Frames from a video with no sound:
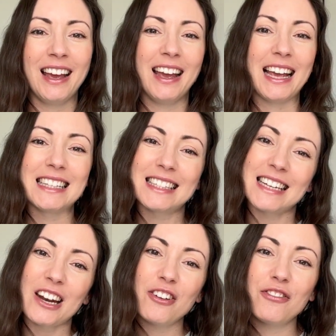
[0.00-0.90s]

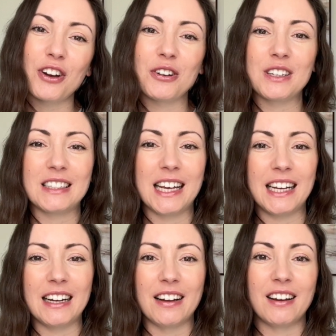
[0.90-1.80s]
Instead of
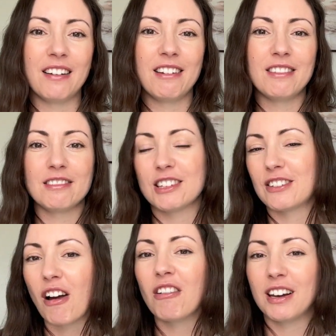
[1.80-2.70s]
focusing
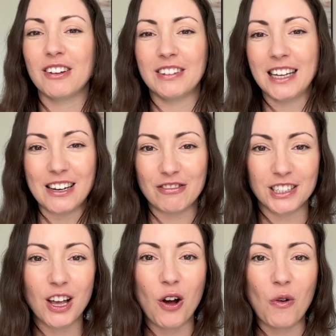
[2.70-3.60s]
solely on the end
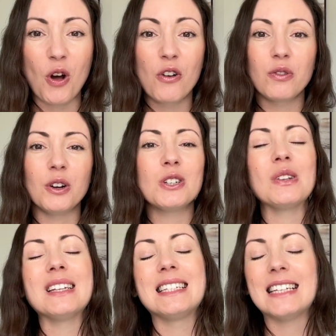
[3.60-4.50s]
result, focus
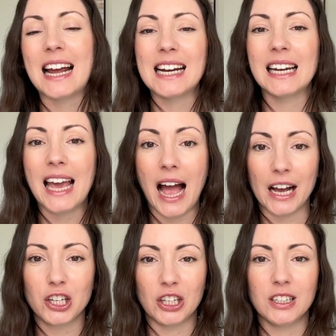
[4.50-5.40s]
on the daily
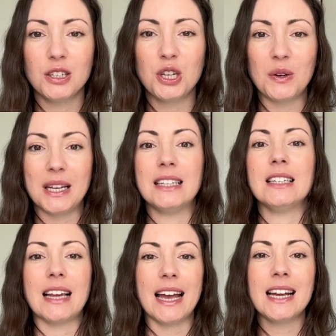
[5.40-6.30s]
actions you need to
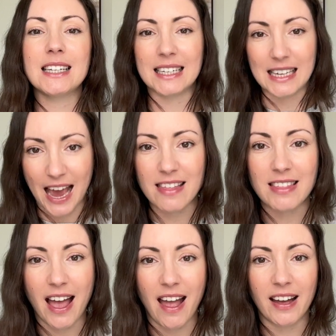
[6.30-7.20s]
take to get
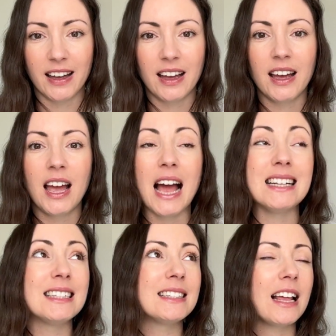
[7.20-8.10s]
there
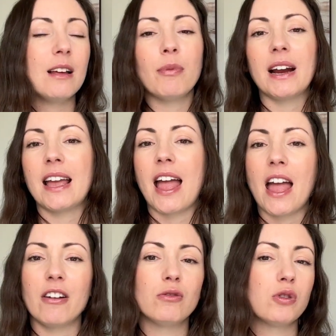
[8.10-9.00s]
and celebrate
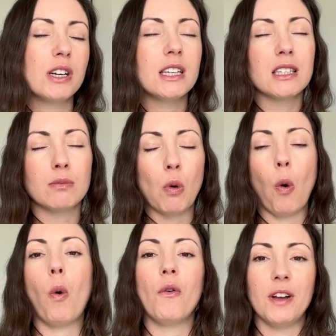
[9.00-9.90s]
every
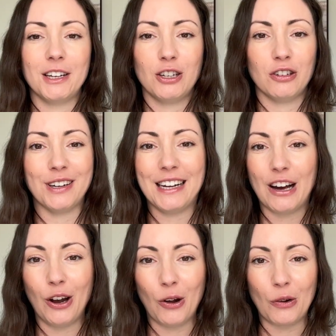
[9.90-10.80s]
small victory
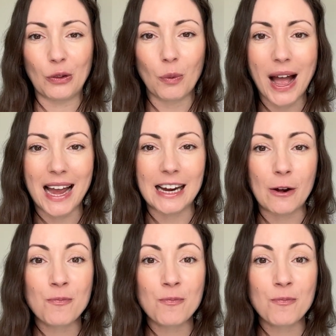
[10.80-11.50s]
along the way.